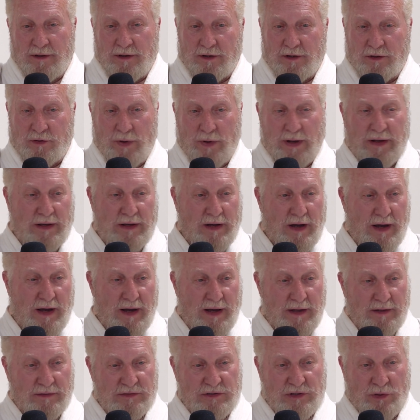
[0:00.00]
great
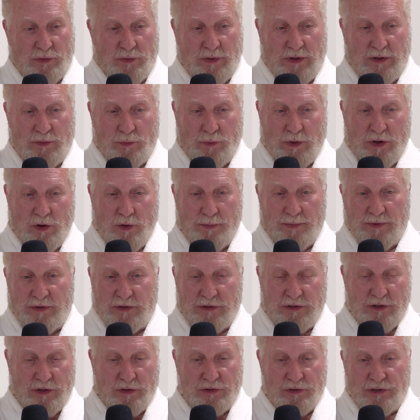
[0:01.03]
guy. And so we opened
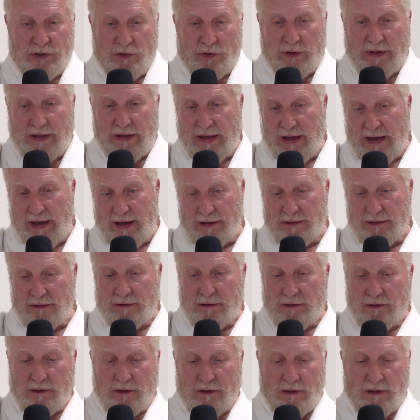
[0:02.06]
a dojo, and he had